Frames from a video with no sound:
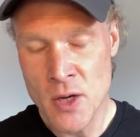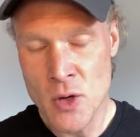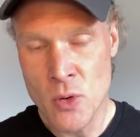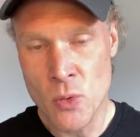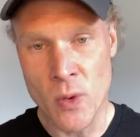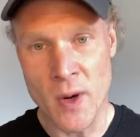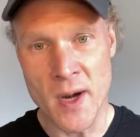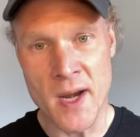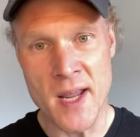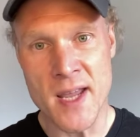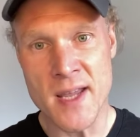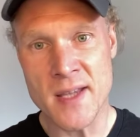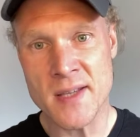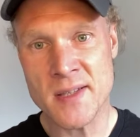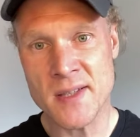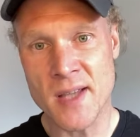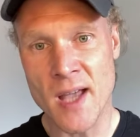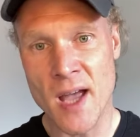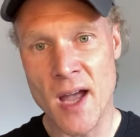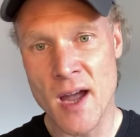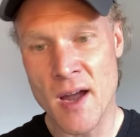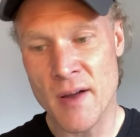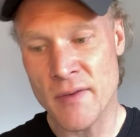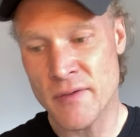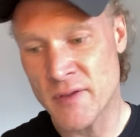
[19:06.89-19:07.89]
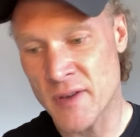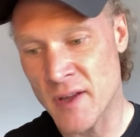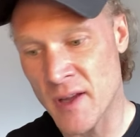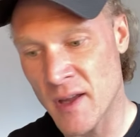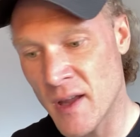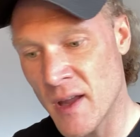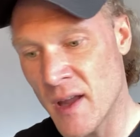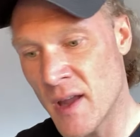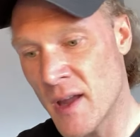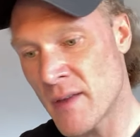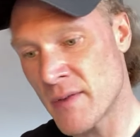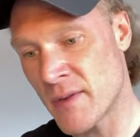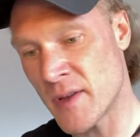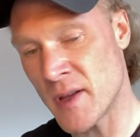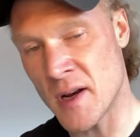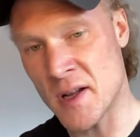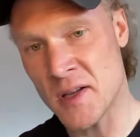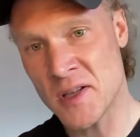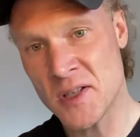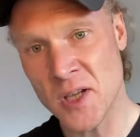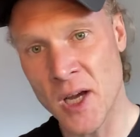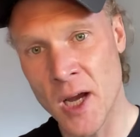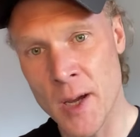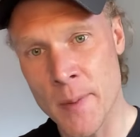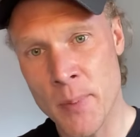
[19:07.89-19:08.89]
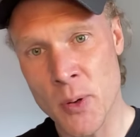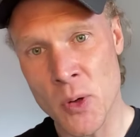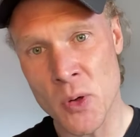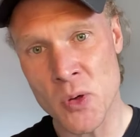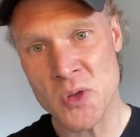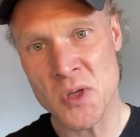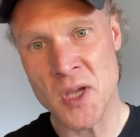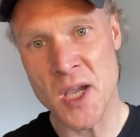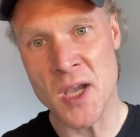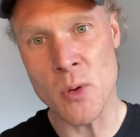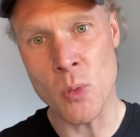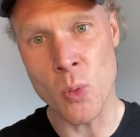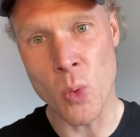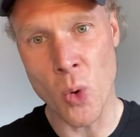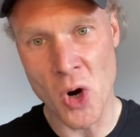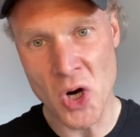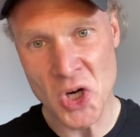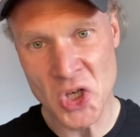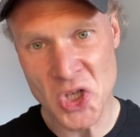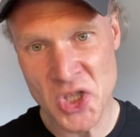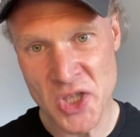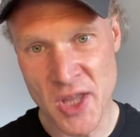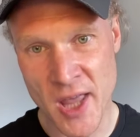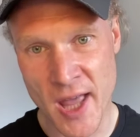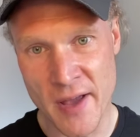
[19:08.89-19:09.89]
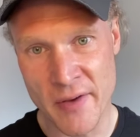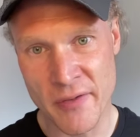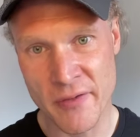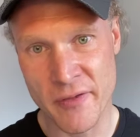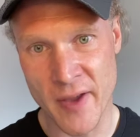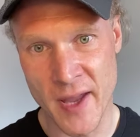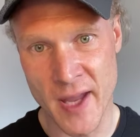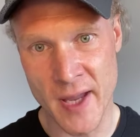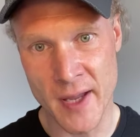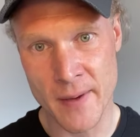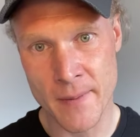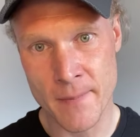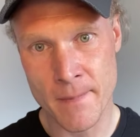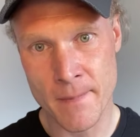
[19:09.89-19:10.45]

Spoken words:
When he served the disciples, he washed their feet.